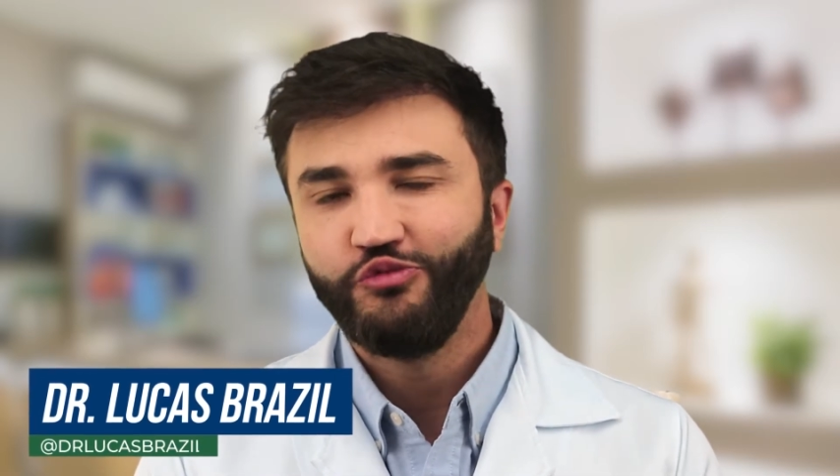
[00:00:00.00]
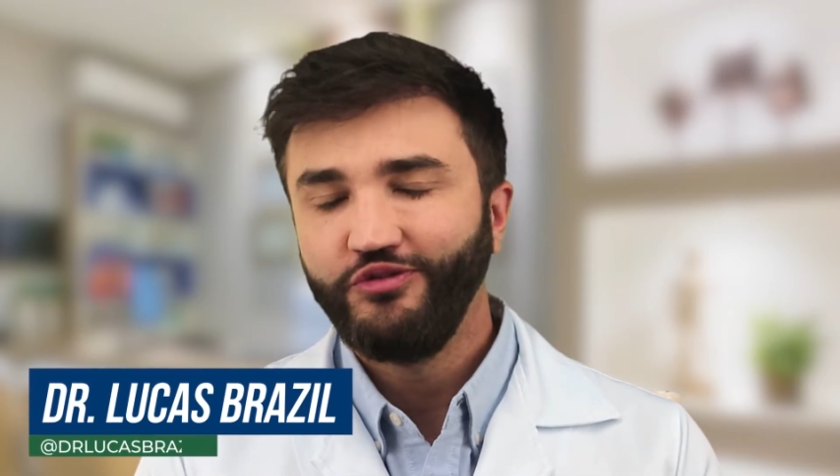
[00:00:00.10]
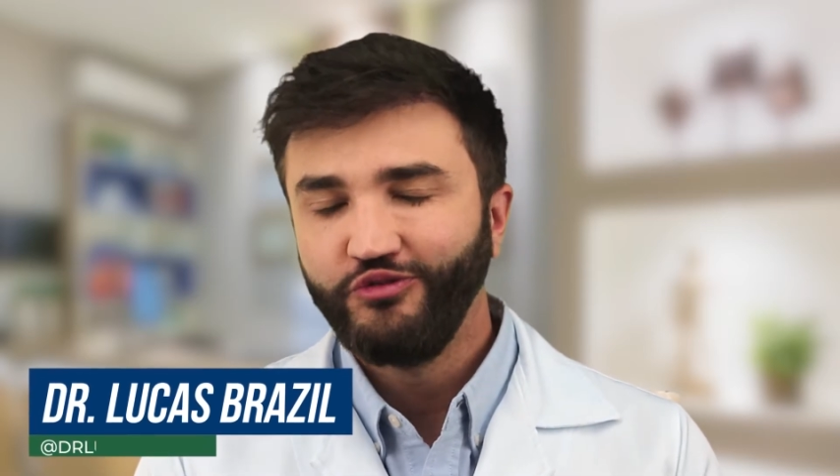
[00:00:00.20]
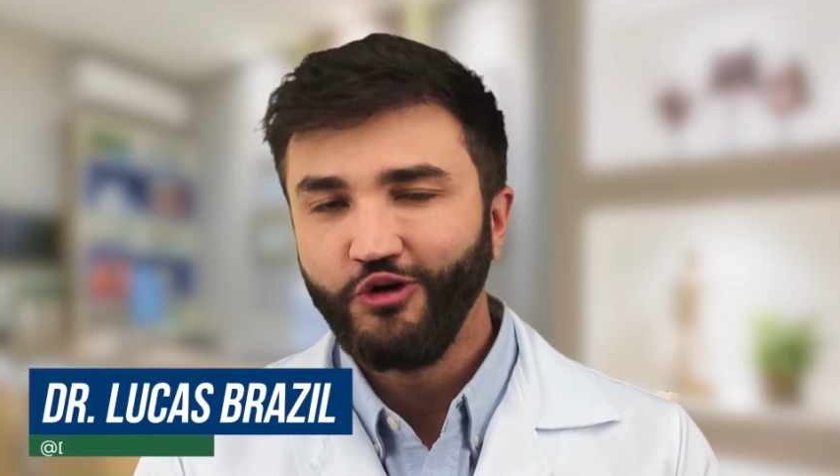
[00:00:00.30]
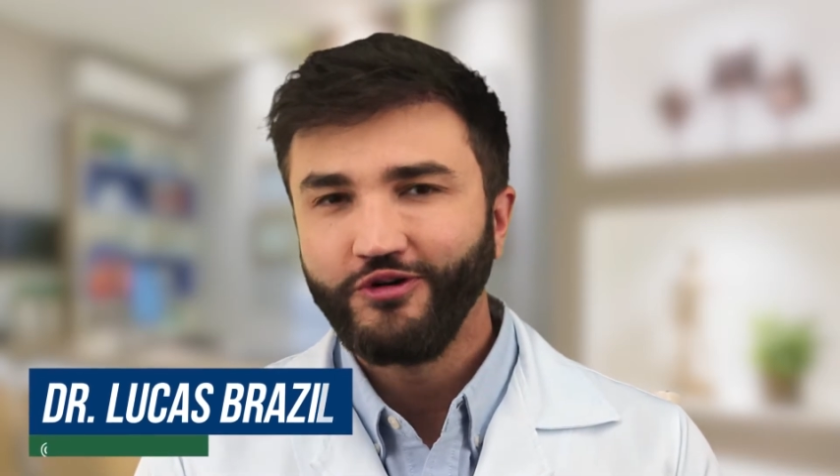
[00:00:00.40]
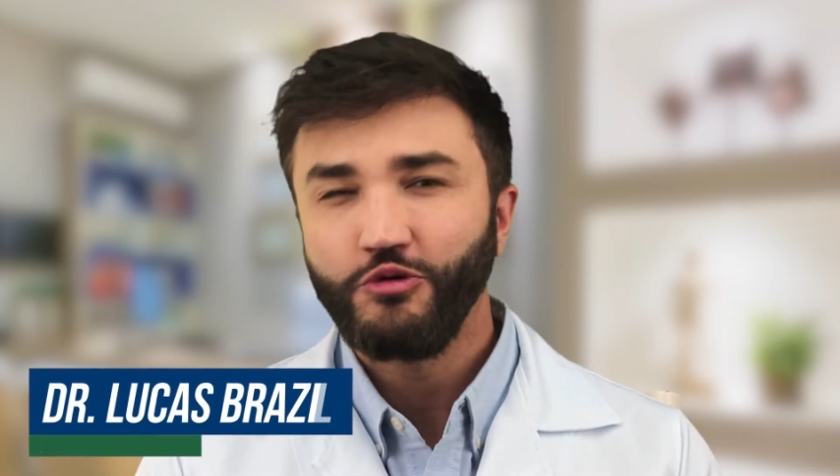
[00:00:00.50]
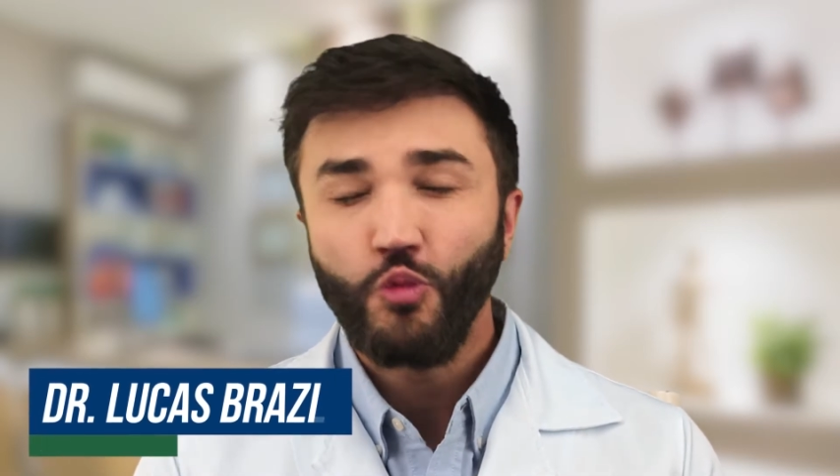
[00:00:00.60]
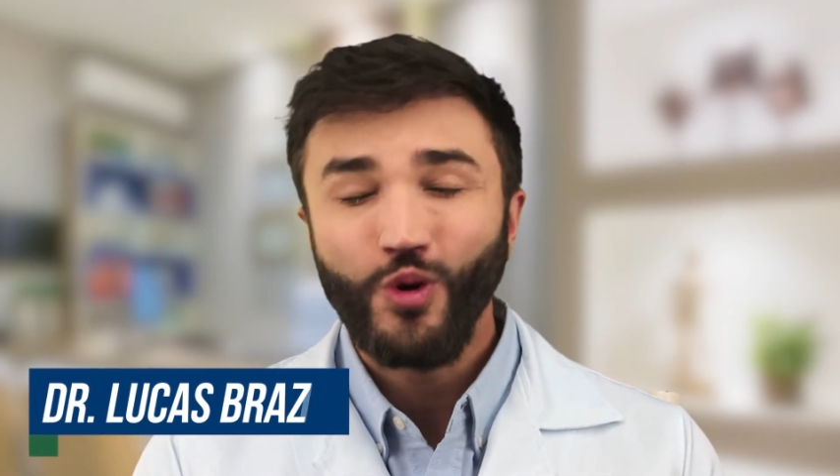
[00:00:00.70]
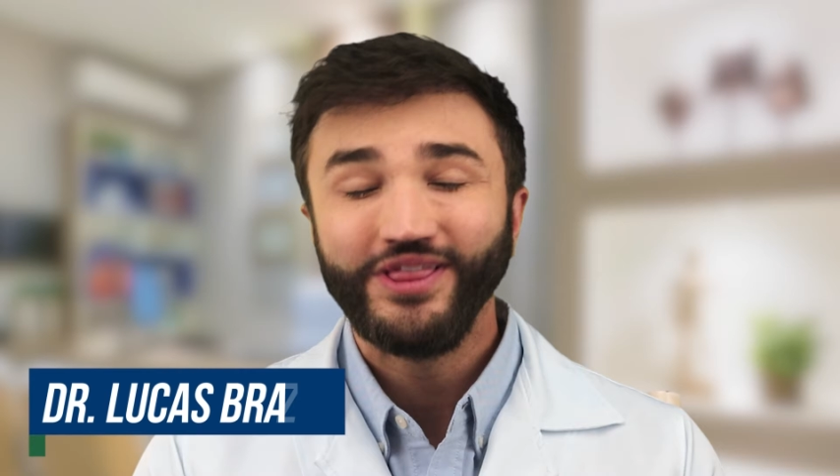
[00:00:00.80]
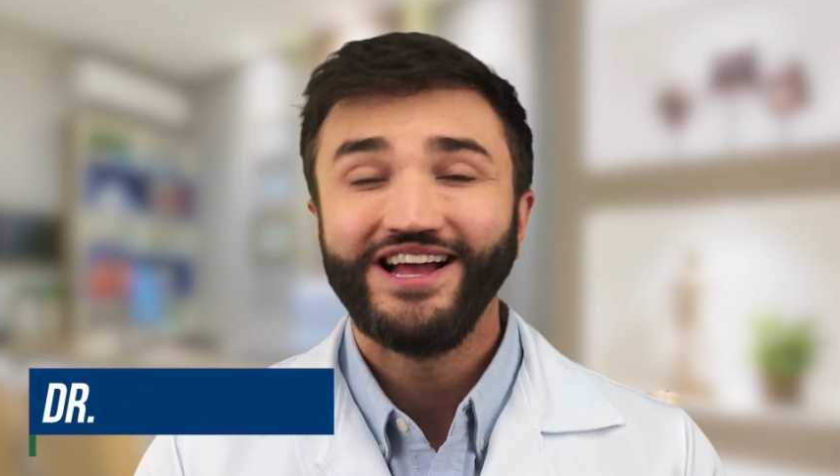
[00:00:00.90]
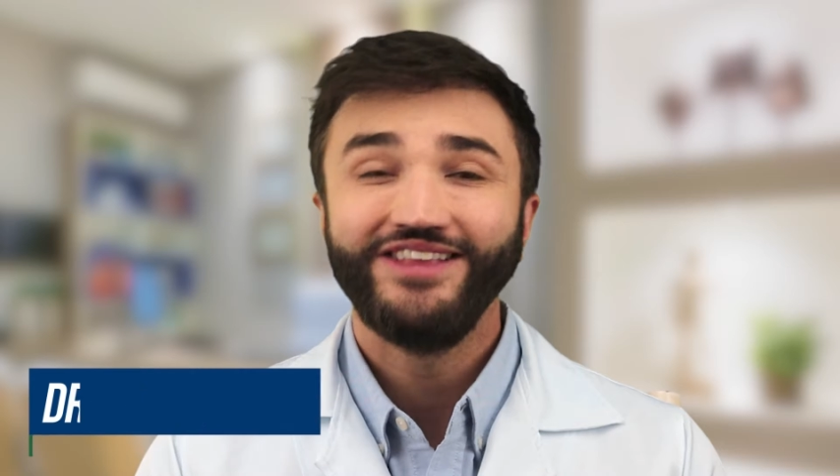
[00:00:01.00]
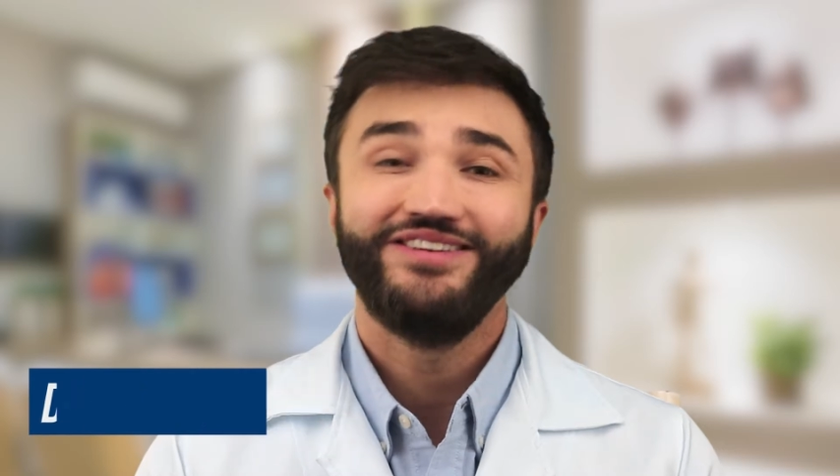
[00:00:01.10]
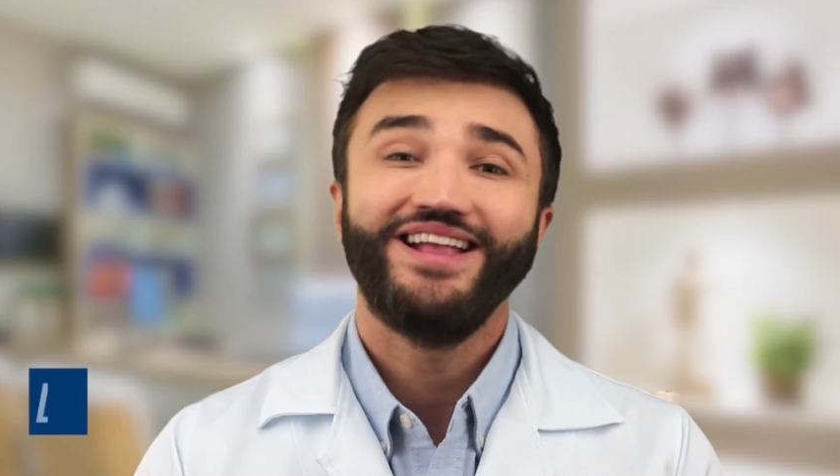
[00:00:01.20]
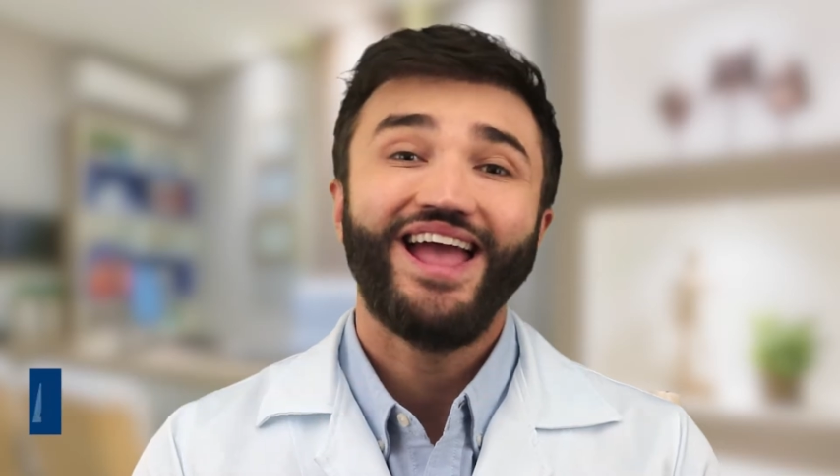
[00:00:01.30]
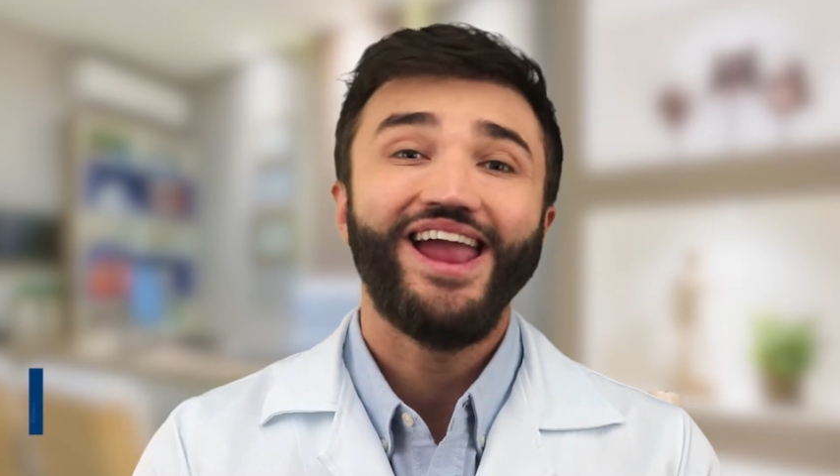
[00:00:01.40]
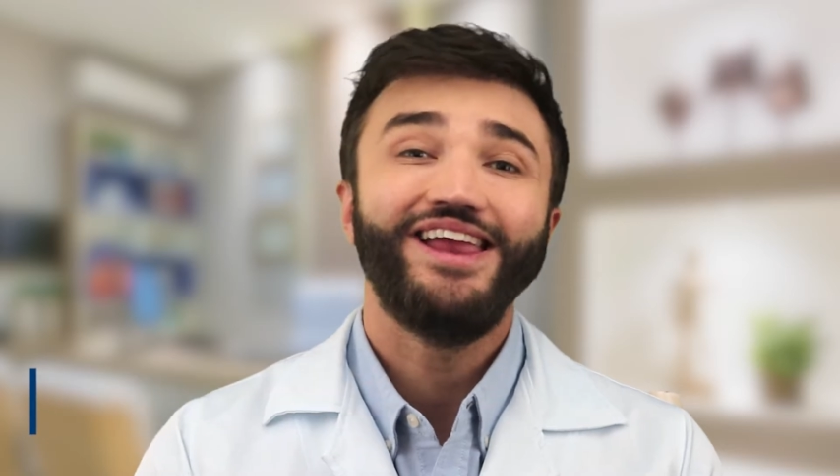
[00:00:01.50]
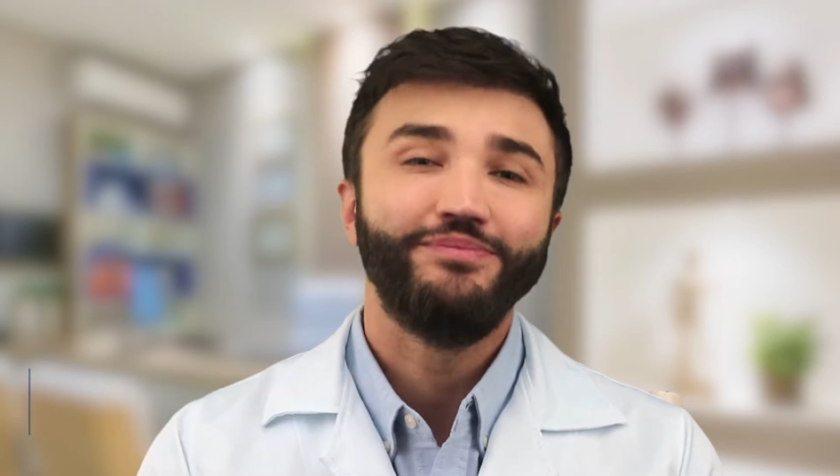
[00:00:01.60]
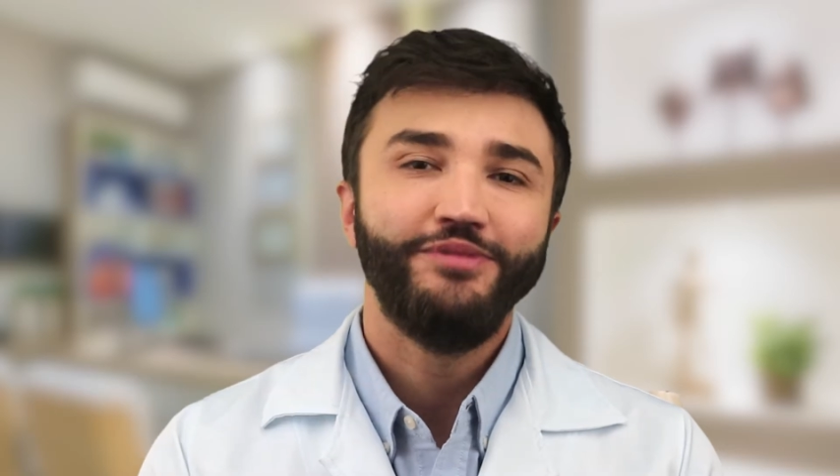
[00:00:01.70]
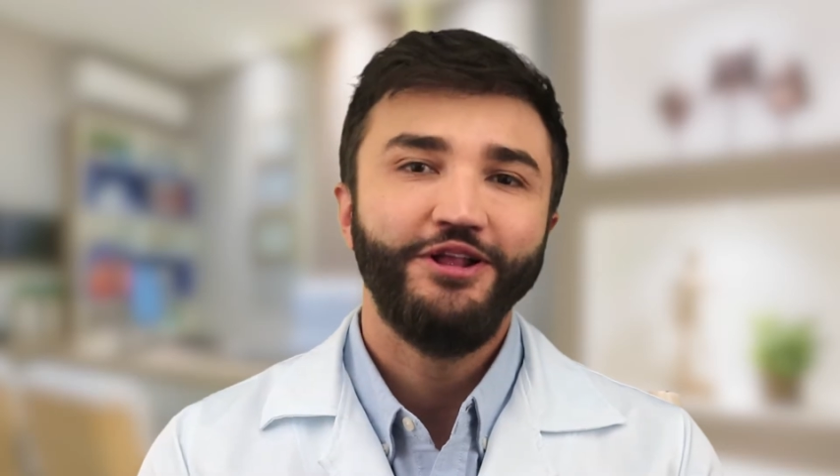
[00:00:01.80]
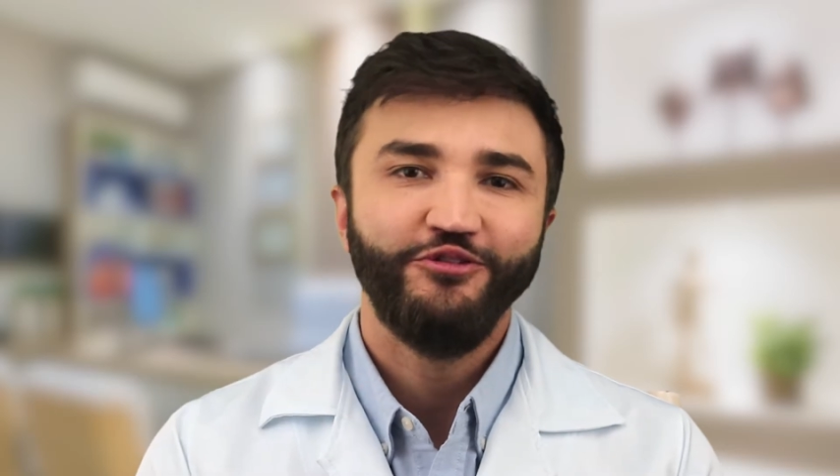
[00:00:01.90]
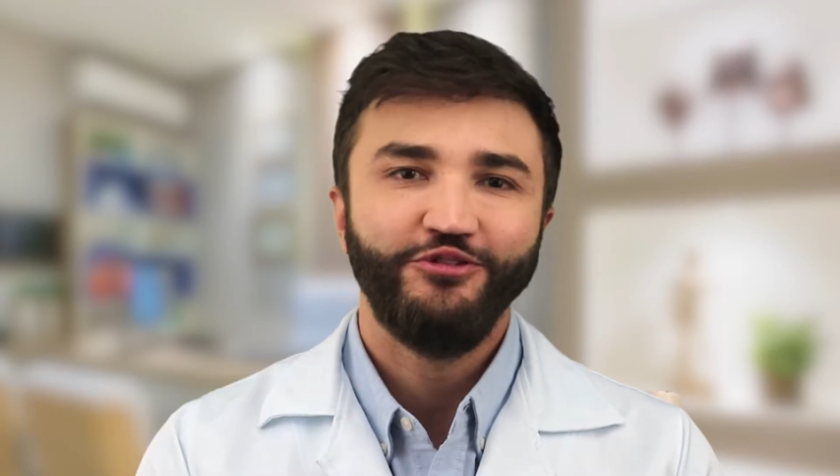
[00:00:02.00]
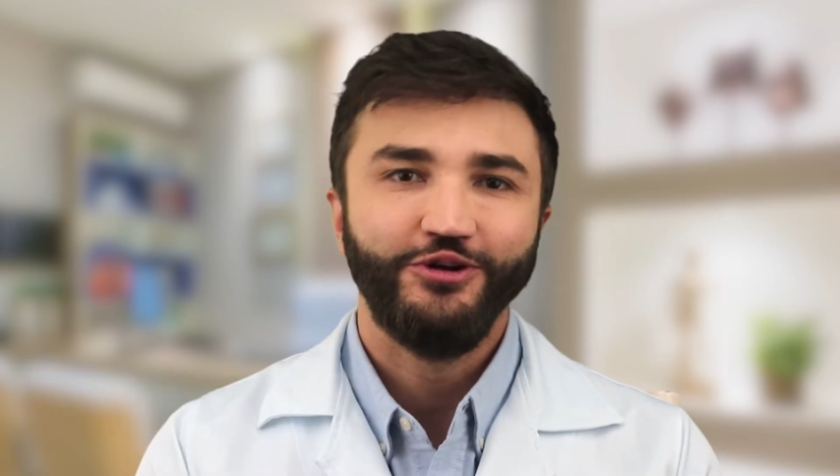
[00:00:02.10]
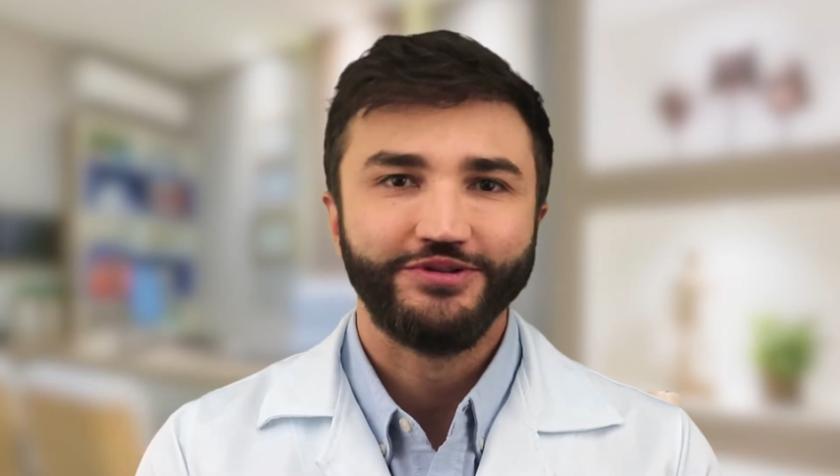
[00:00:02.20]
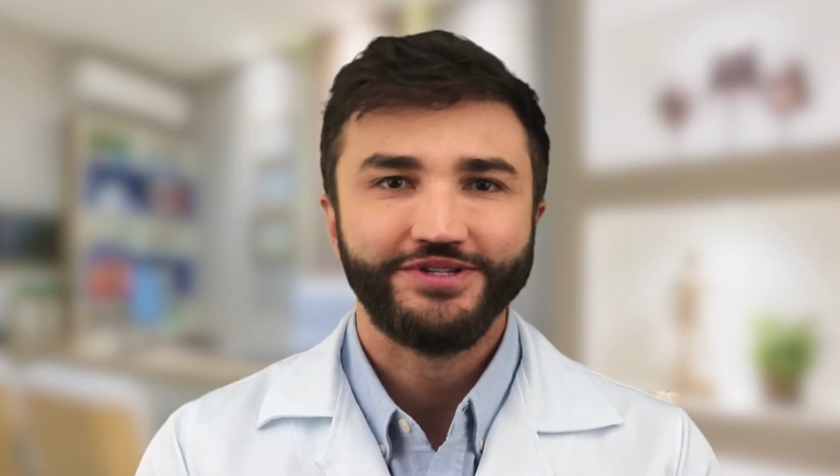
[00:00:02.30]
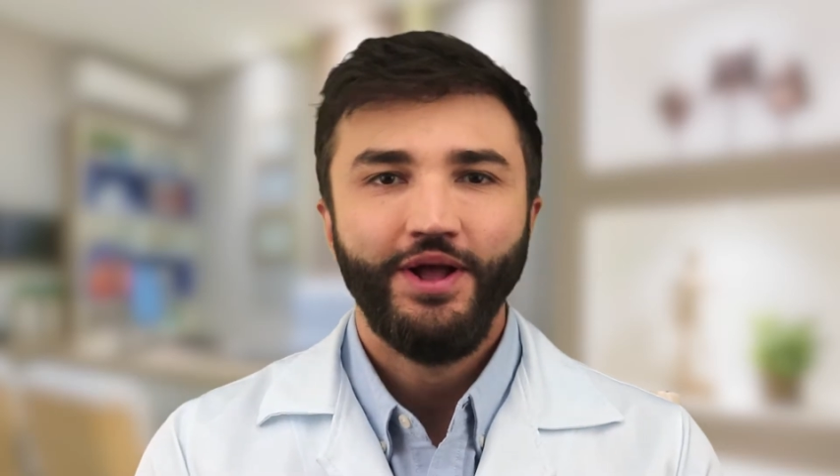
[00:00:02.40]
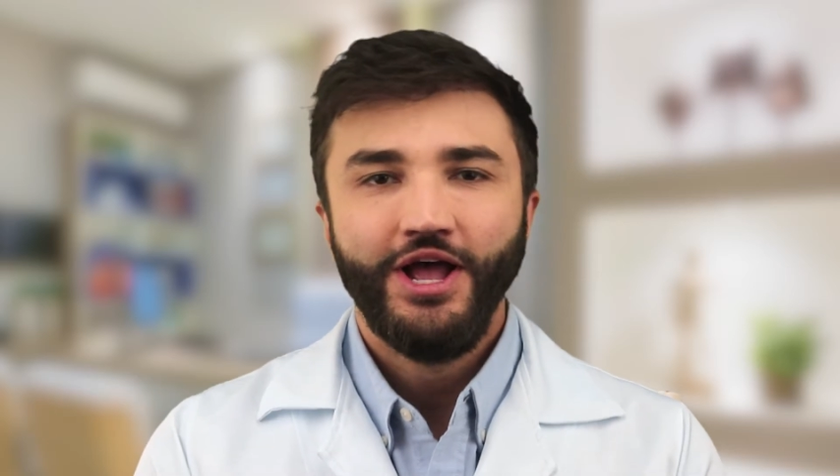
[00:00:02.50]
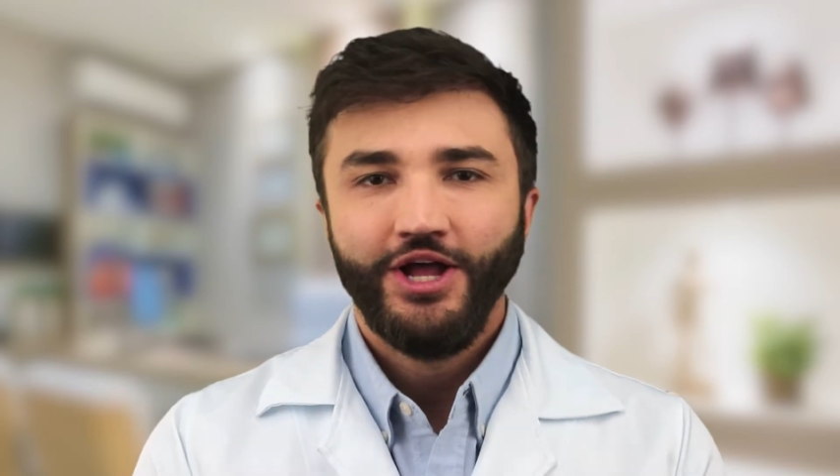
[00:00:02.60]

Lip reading: with over 108 million views.